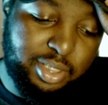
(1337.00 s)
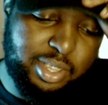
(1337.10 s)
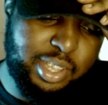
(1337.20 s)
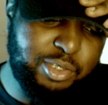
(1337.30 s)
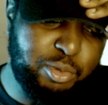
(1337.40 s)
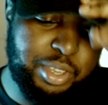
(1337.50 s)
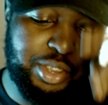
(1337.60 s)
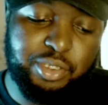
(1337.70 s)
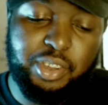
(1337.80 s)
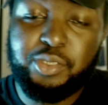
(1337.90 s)
These
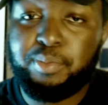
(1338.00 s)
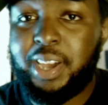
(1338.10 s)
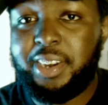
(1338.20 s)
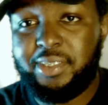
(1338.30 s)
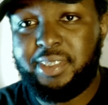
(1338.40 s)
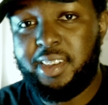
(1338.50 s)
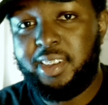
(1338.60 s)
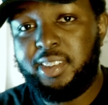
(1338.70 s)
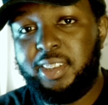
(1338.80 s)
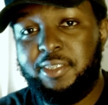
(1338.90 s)
are as bad as
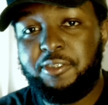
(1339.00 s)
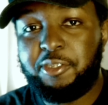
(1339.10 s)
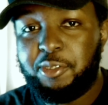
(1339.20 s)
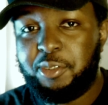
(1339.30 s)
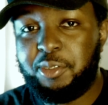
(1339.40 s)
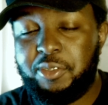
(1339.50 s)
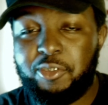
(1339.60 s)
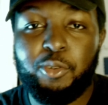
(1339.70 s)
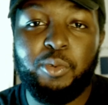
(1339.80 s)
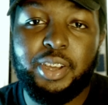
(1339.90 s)
that, if
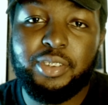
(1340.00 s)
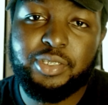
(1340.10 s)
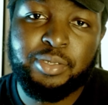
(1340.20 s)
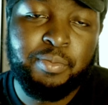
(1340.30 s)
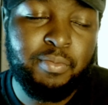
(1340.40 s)
not worse.